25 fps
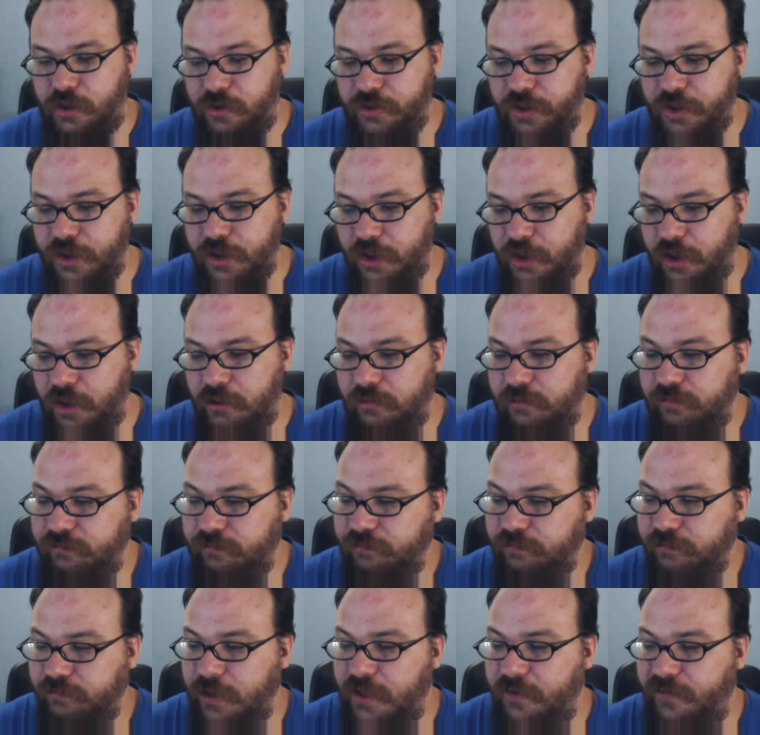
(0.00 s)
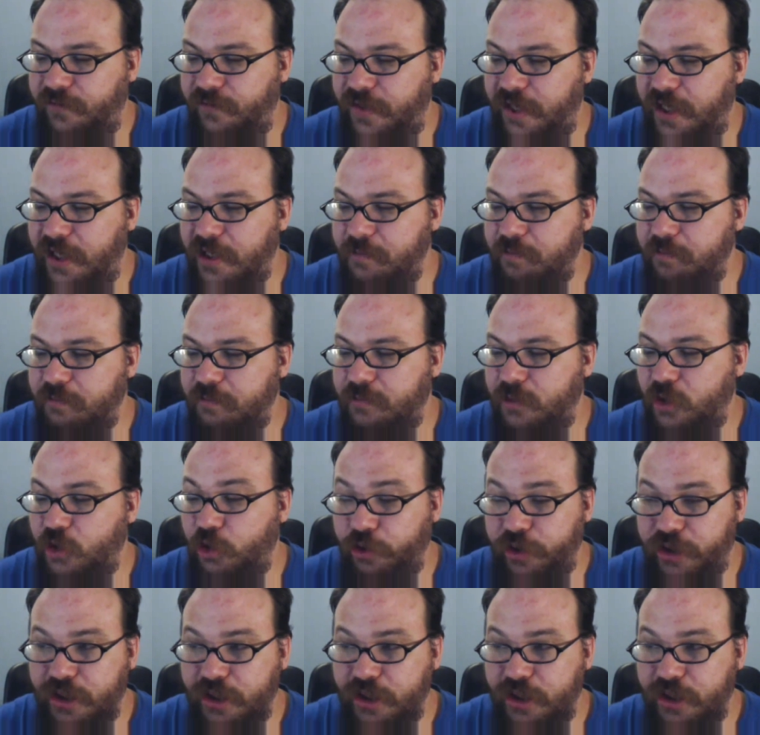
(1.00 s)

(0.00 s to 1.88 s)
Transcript: So, you know, if I'm